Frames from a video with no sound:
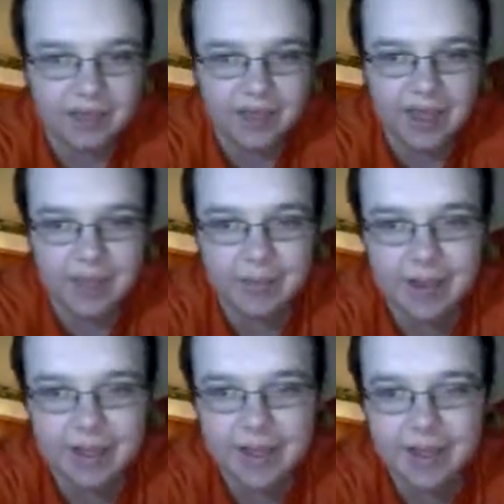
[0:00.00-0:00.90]
in the game
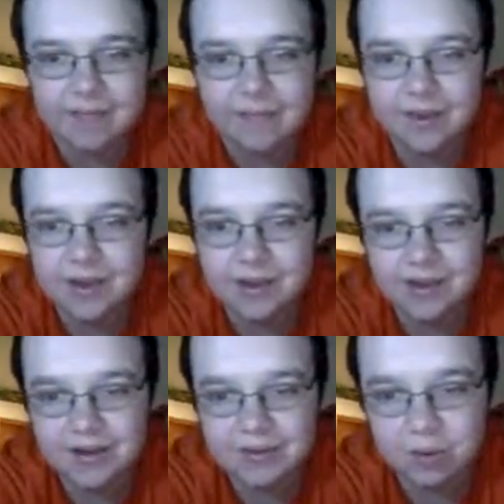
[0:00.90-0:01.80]
I have.
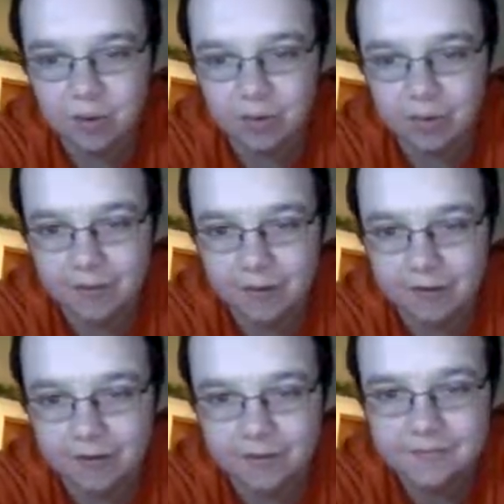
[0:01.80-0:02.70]
He just tore him
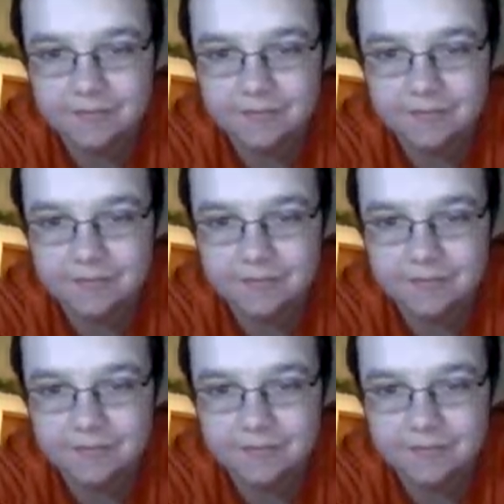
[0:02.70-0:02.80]
apart.